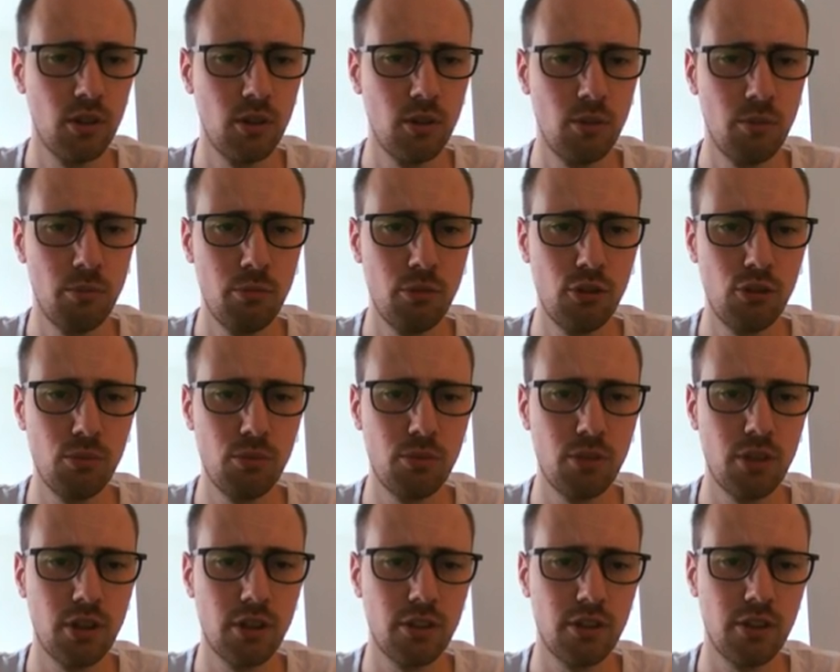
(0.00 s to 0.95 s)
Bishop
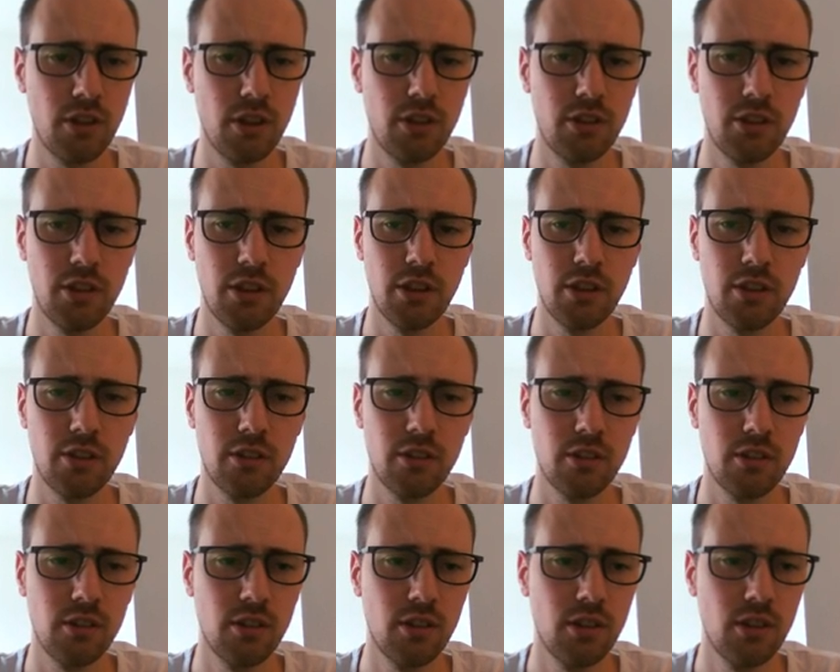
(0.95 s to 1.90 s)
takes, knight takes,
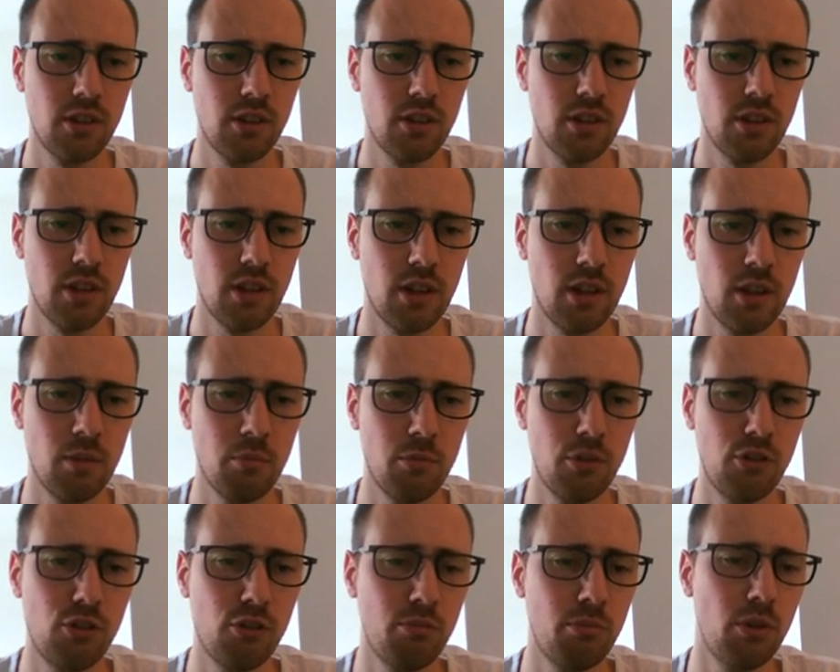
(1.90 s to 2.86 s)

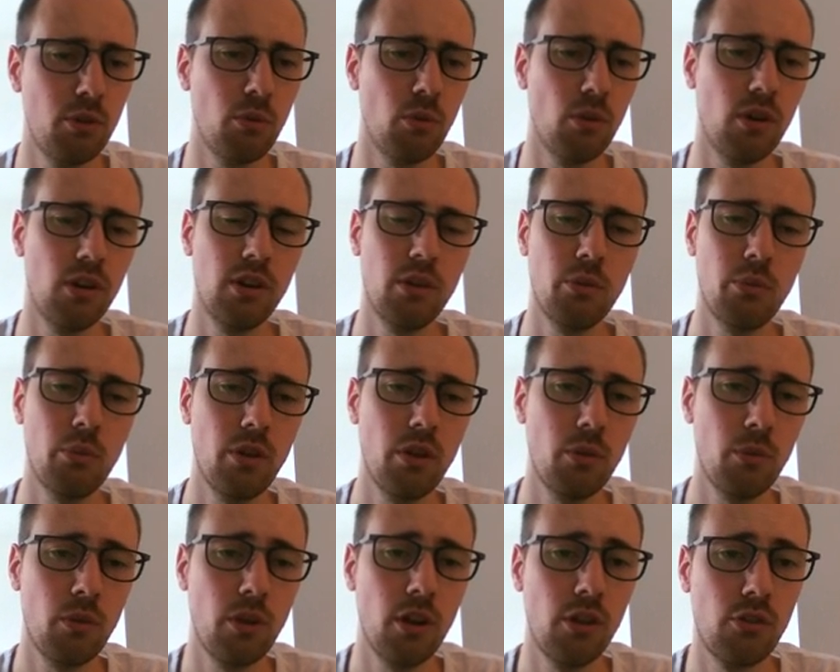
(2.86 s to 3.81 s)
bishop b1,
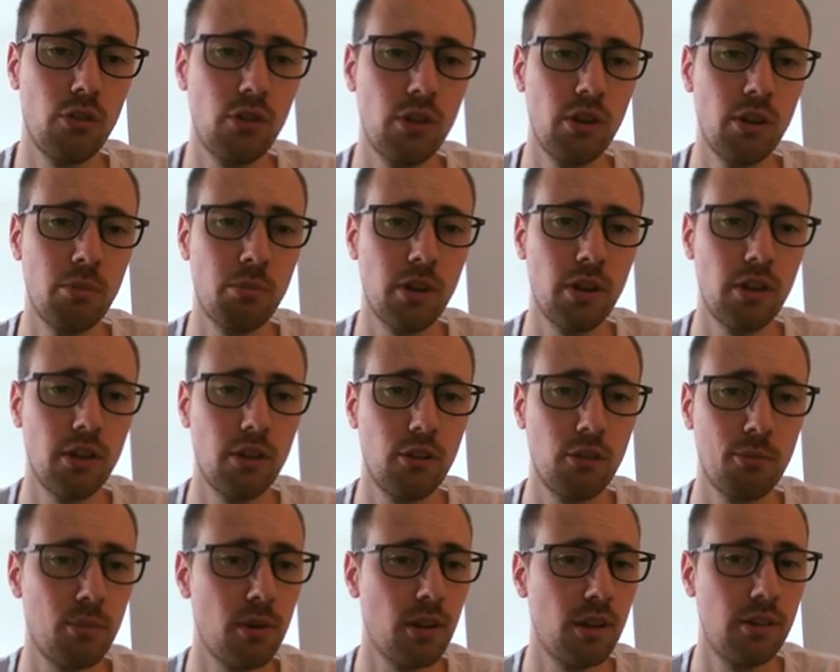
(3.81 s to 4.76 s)
and white really played it
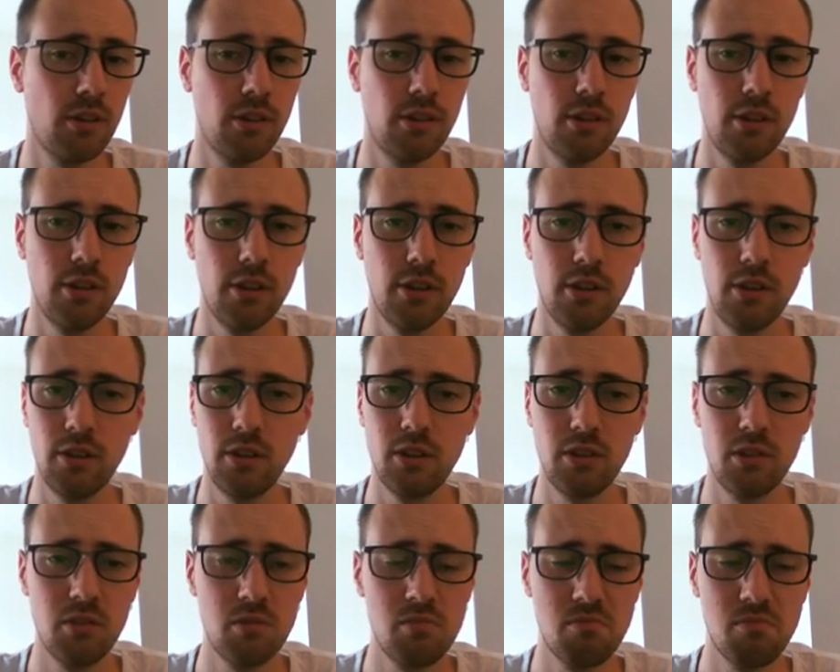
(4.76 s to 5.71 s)
splendidly.
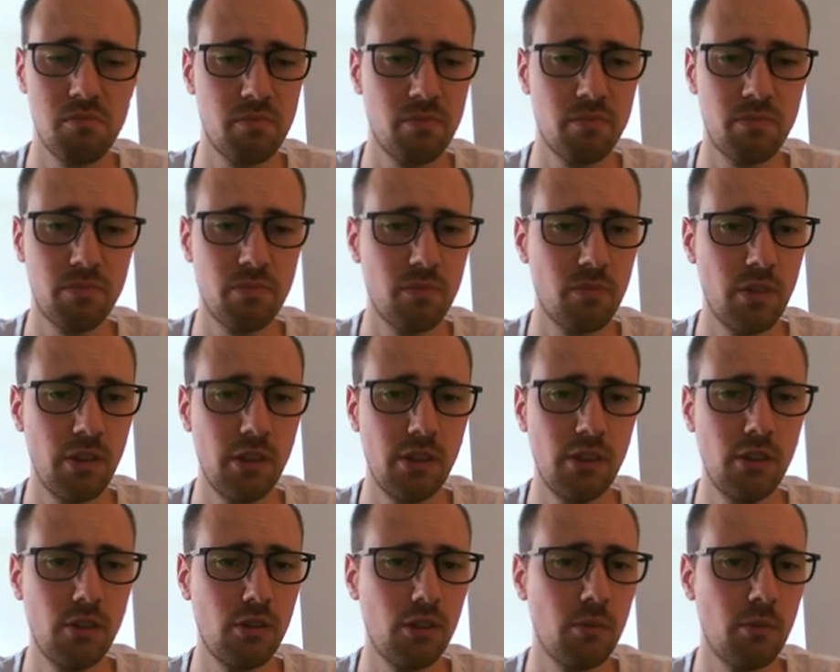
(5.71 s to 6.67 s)
He
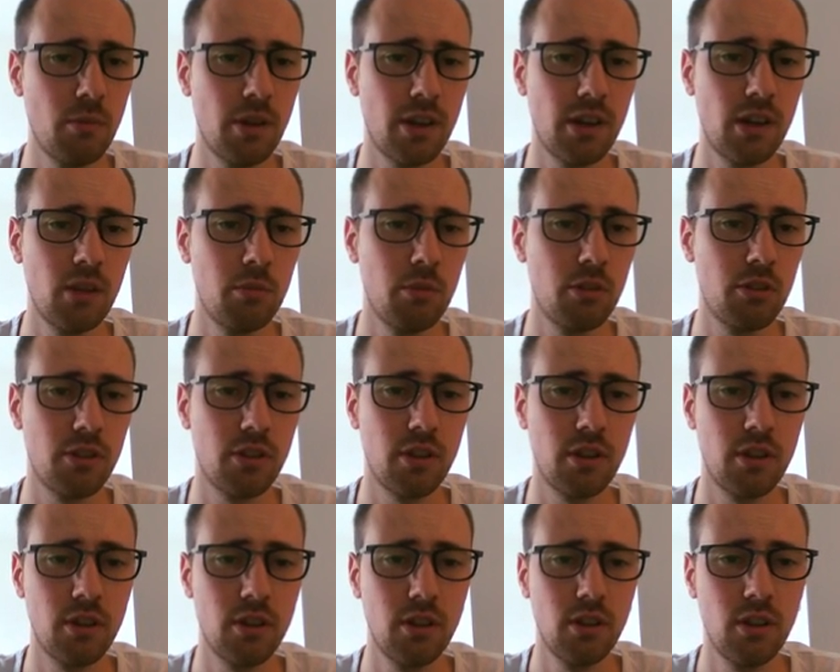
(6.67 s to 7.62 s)
didn't really make any mistake.